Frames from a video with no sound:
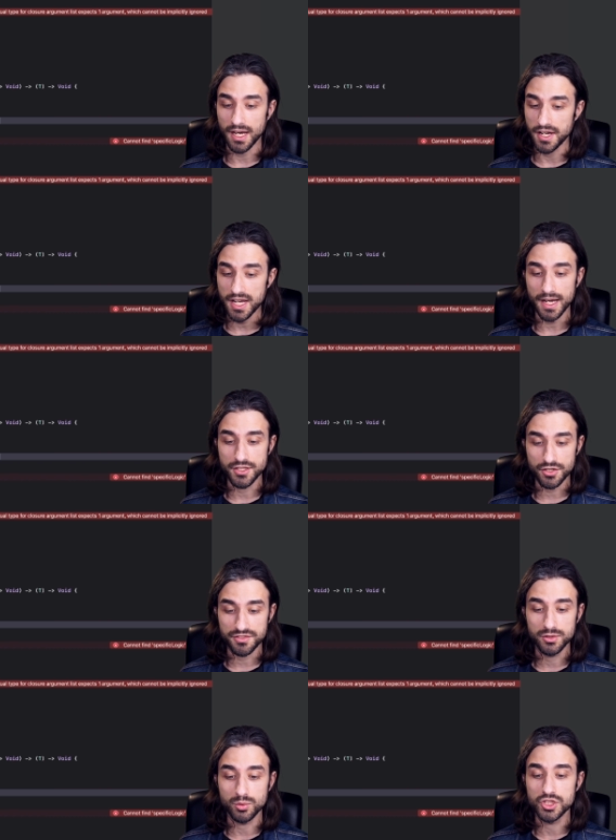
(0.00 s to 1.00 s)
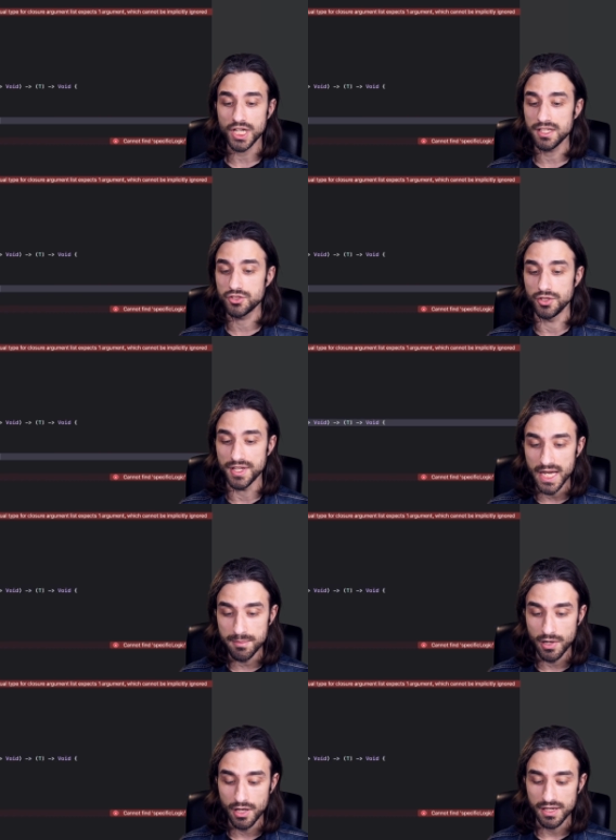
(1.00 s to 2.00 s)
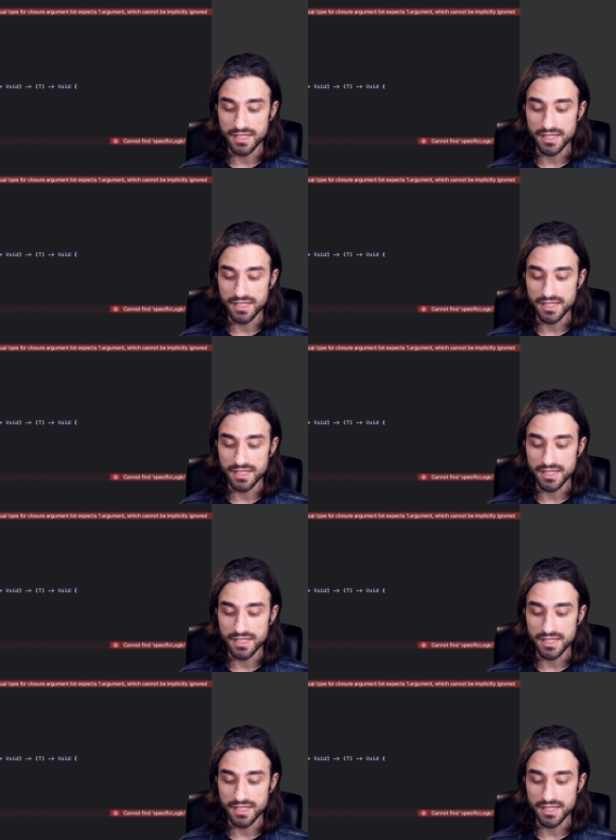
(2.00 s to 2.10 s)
and here I just need to change the name.